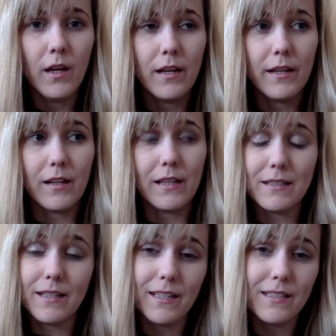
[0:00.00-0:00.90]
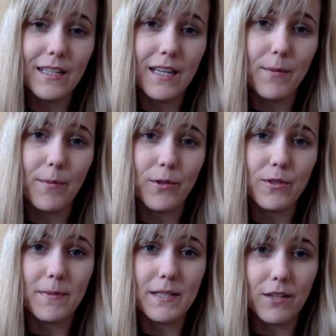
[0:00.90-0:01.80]
Now let's get into Hebrew
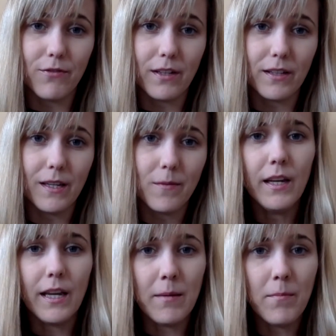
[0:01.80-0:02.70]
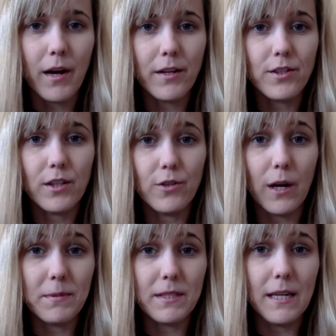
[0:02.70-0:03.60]
specifically. In March, the
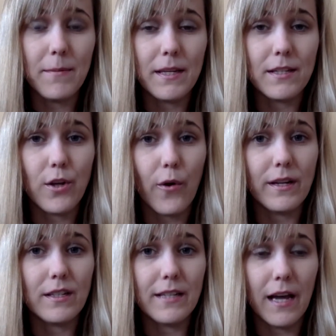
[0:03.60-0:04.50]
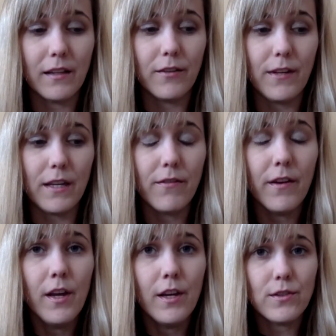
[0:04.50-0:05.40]
Drops team is going to Tel Aviv,
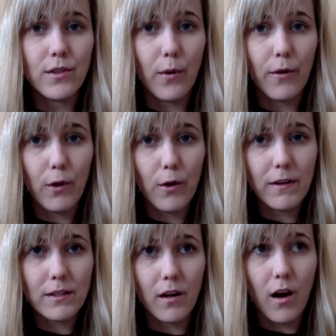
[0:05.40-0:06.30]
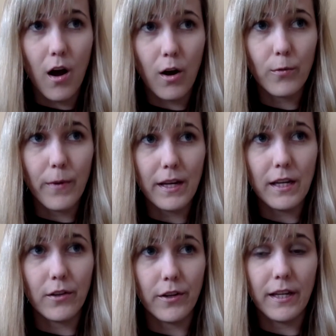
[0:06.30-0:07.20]
so a few of us are already
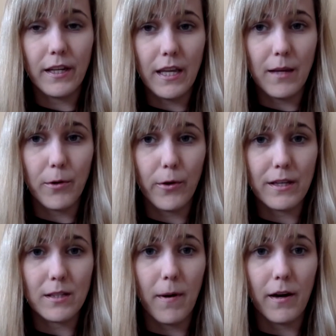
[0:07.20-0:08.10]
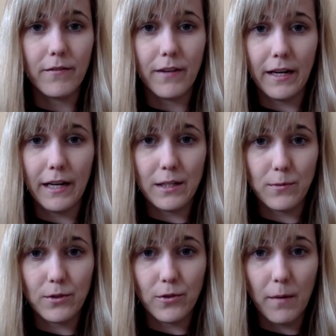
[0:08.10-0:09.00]
learning Hebrew as a part of 90 Days
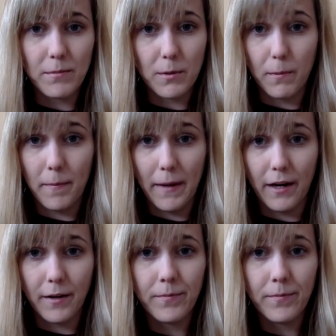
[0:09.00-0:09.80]
with Drops to prepare.